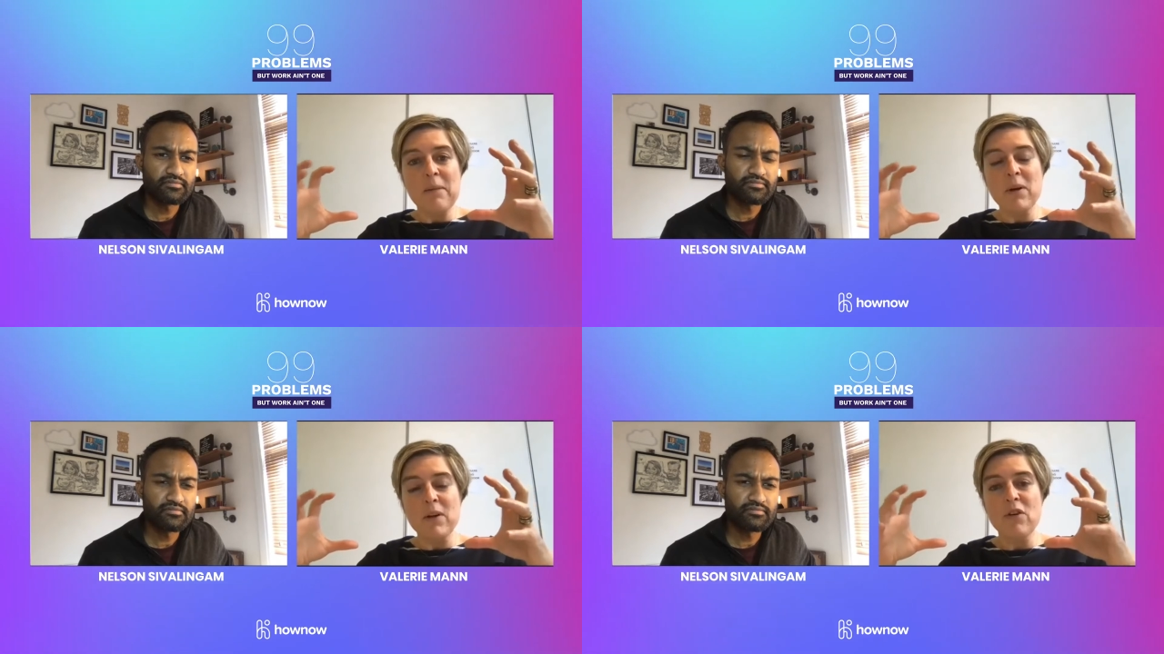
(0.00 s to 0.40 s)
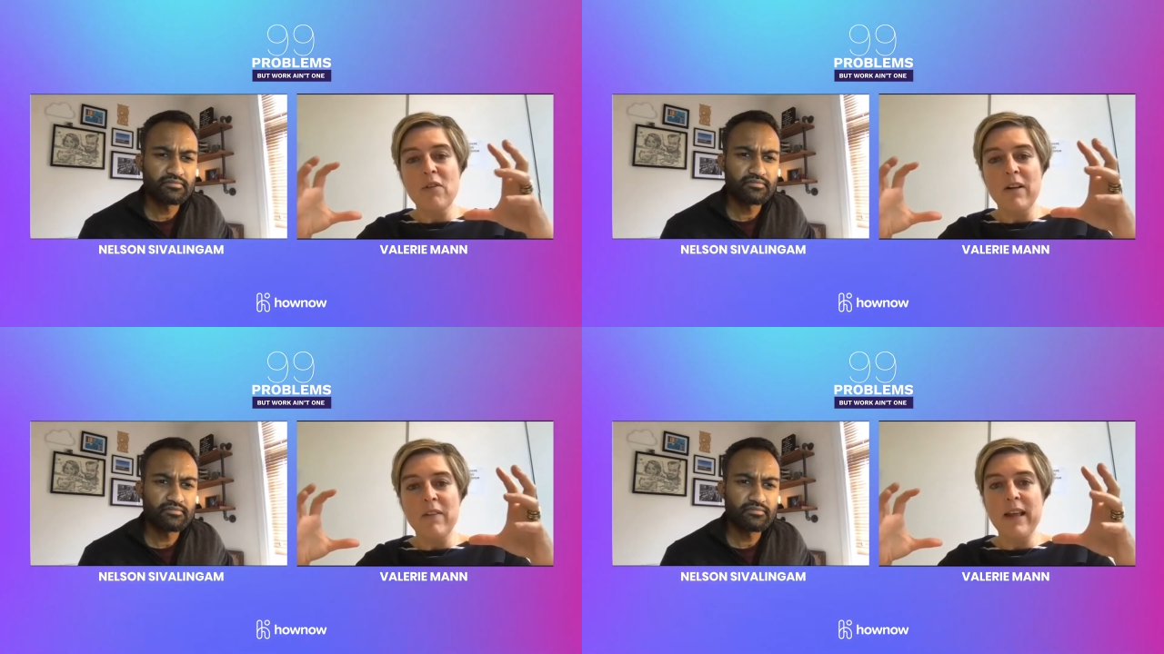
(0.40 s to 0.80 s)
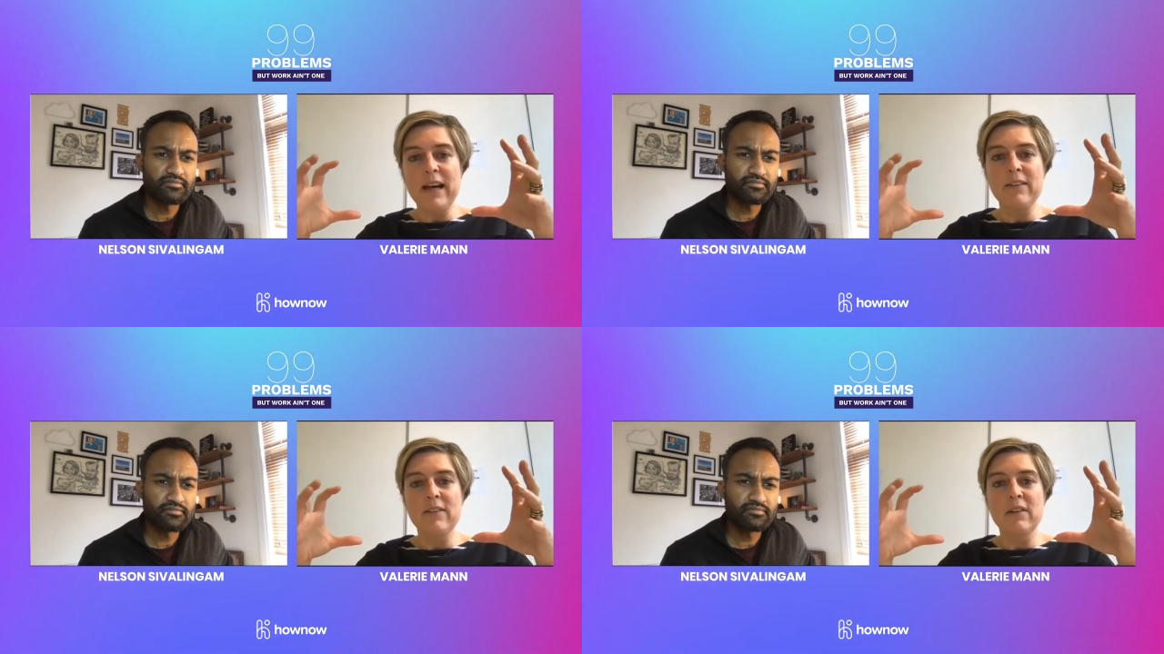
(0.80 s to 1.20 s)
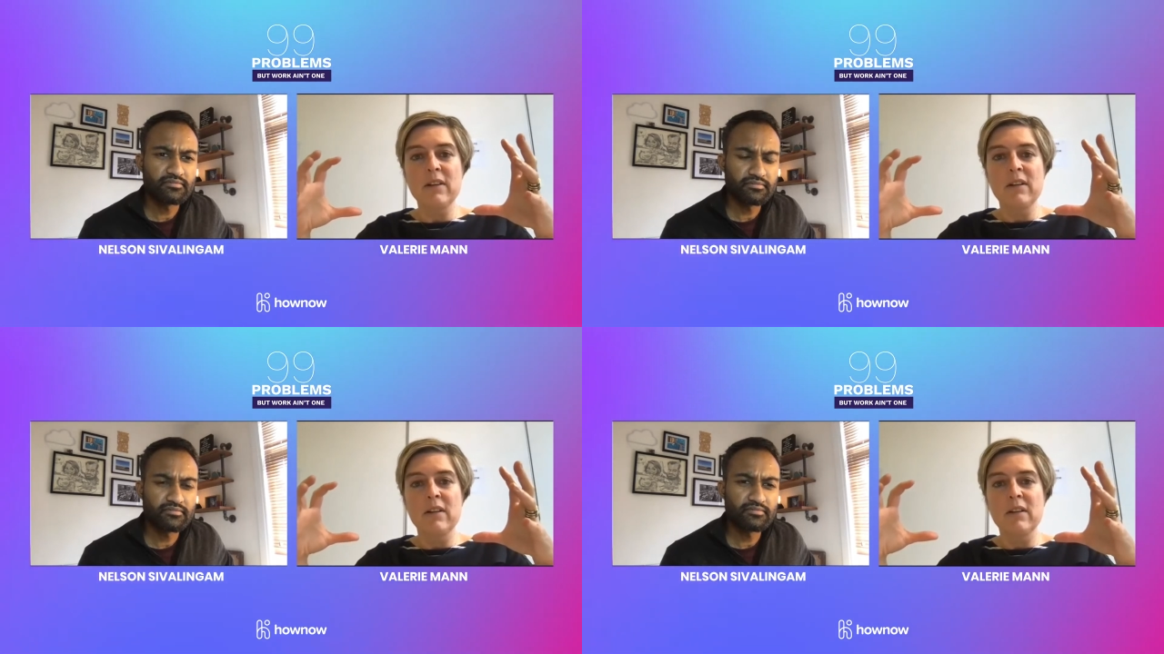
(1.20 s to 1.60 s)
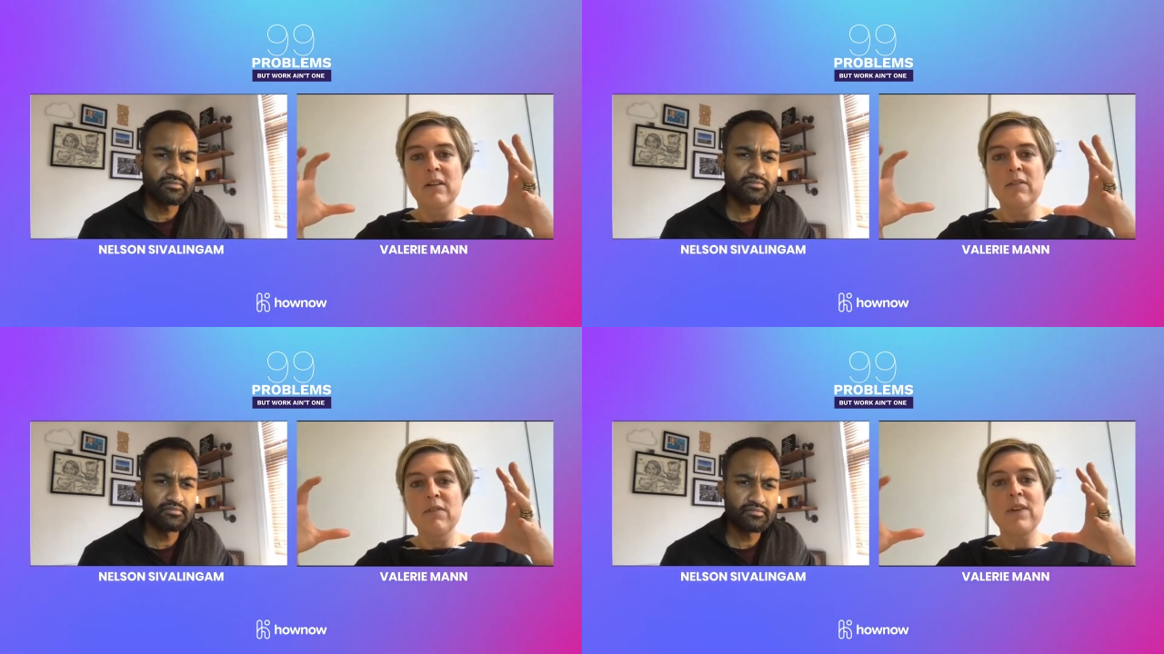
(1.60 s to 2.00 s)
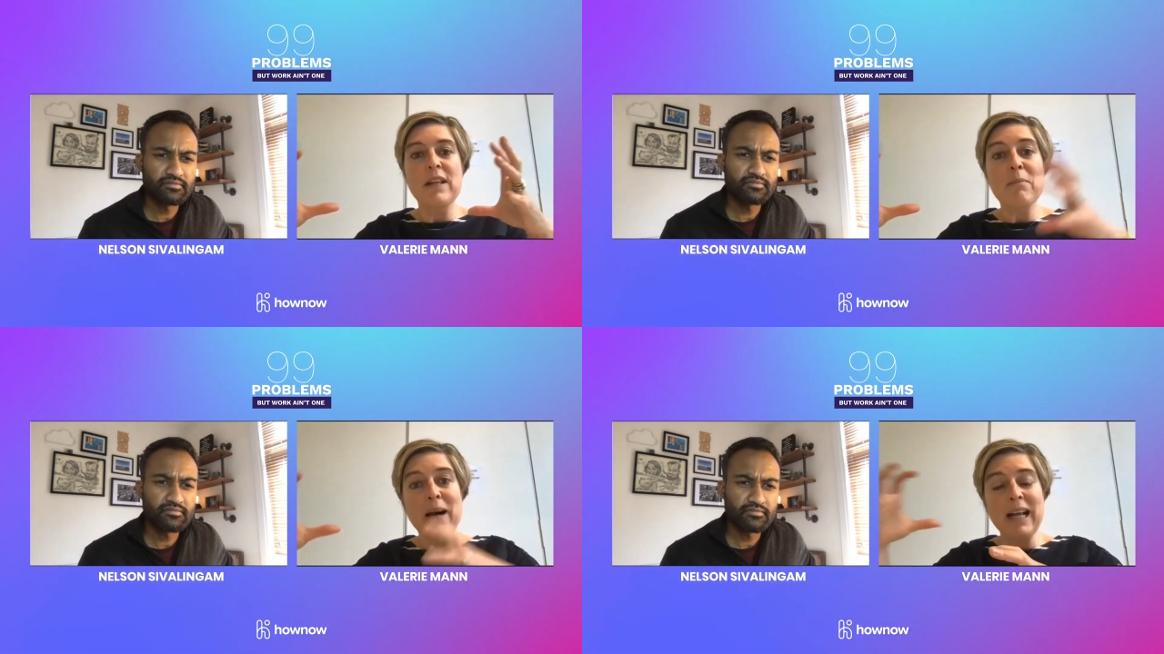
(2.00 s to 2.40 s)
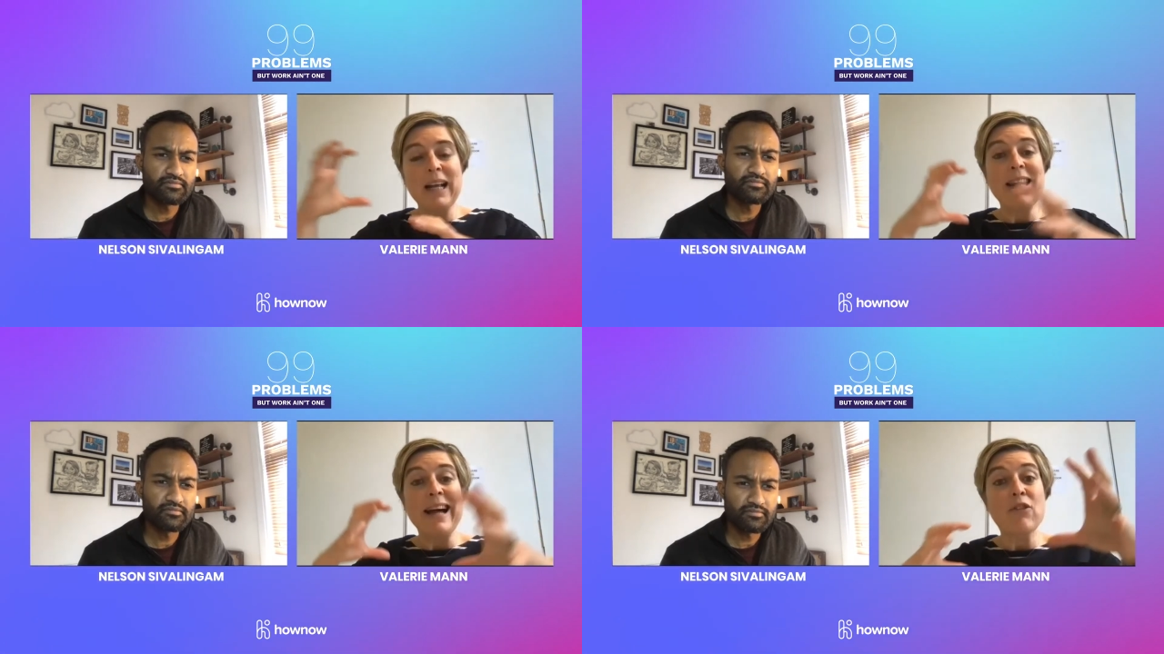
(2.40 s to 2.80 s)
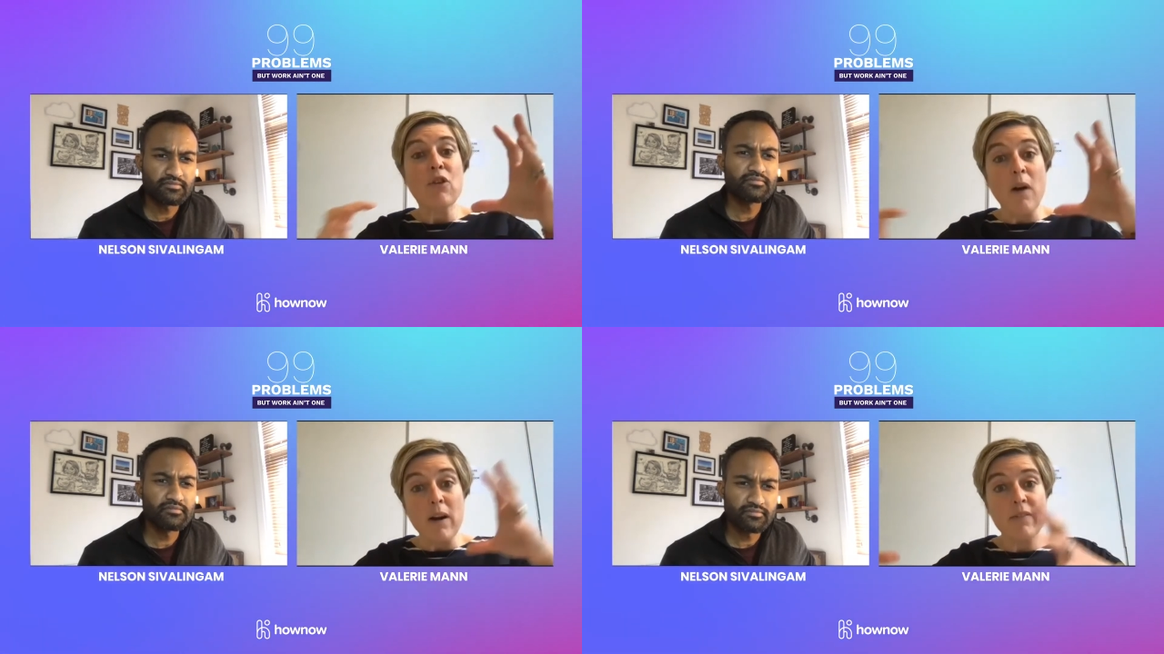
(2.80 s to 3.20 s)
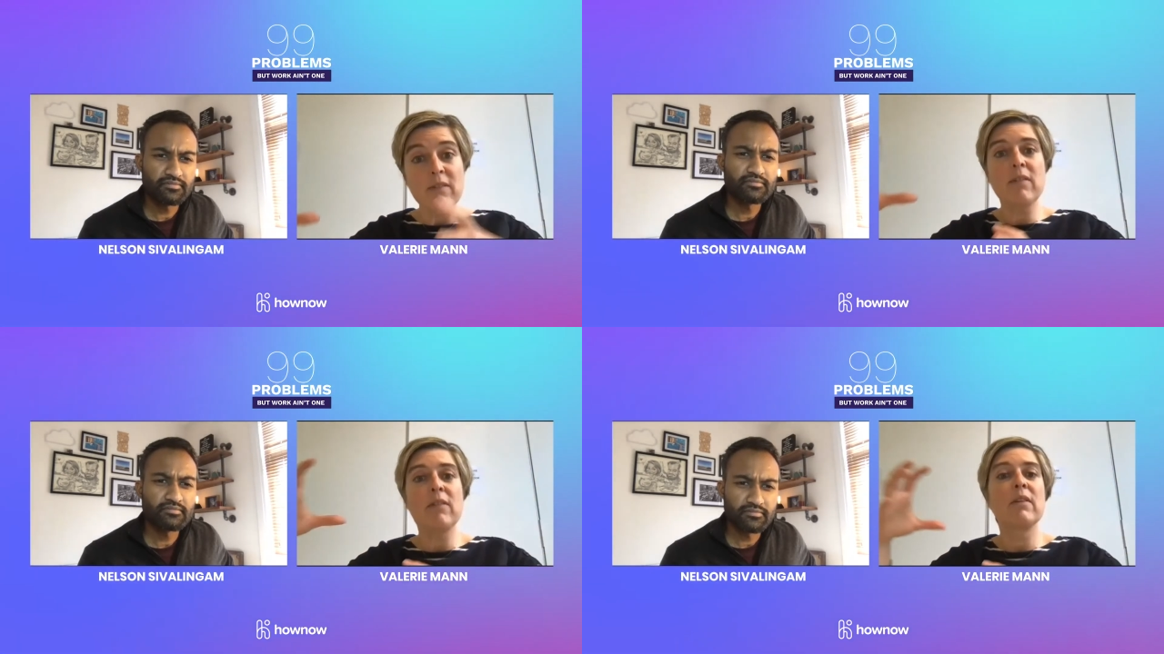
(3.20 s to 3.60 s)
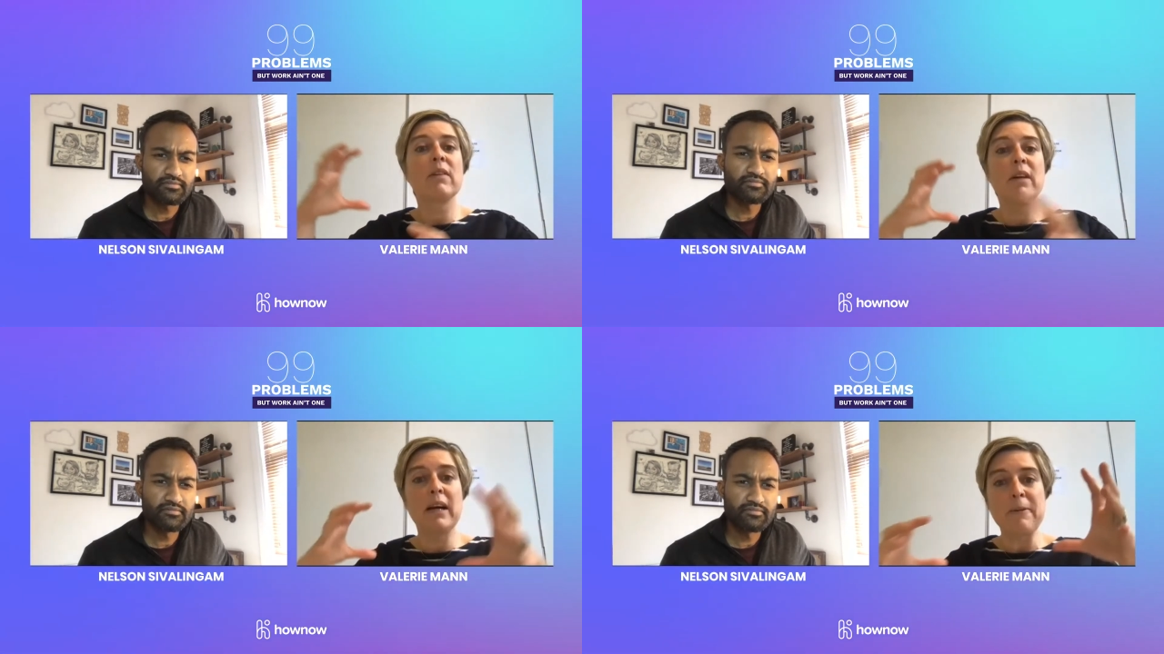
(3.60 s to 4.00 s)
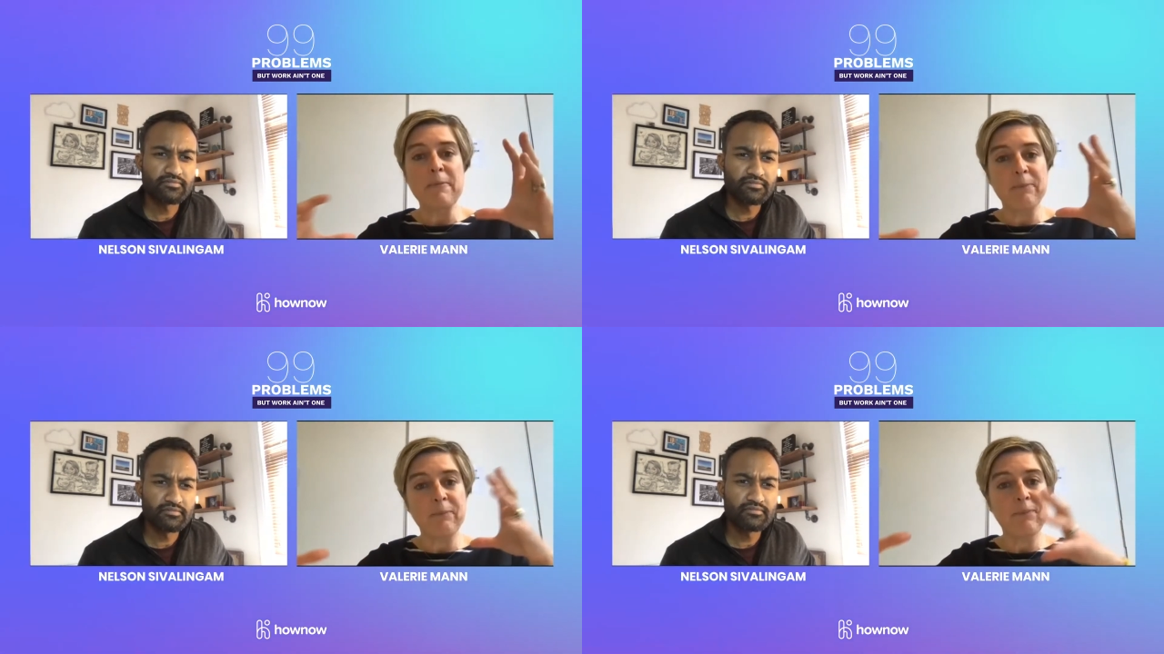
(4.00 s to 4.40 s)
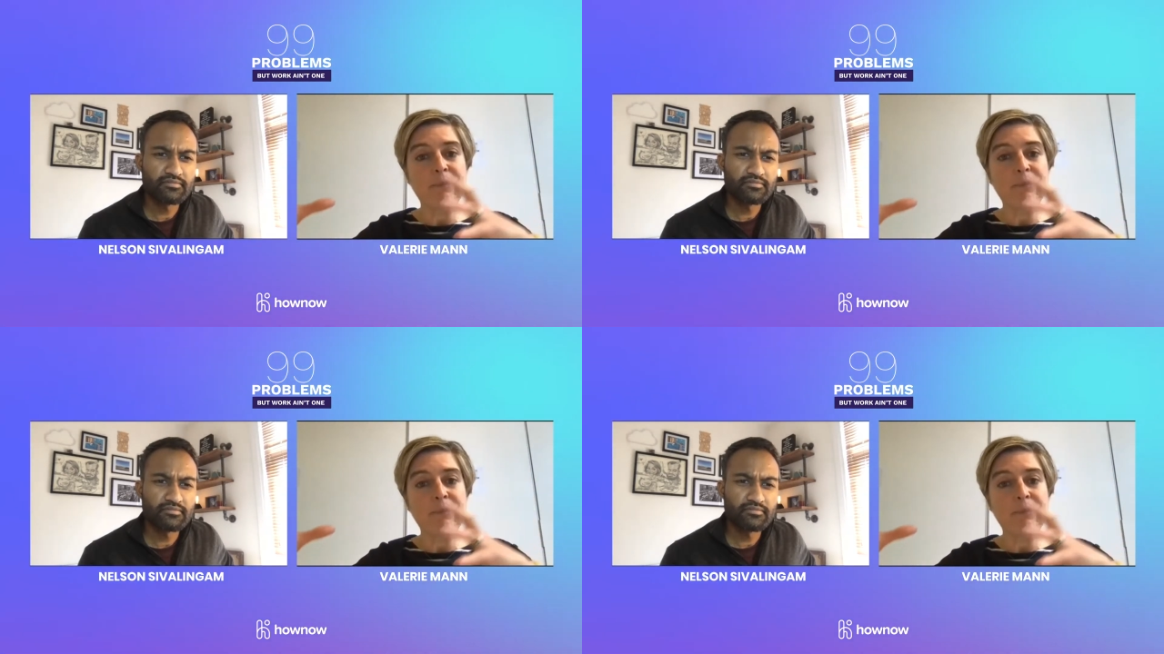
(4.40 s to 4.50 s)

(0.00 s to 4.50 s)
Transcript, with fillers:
Speaker 1: much around that feedback and that trust um,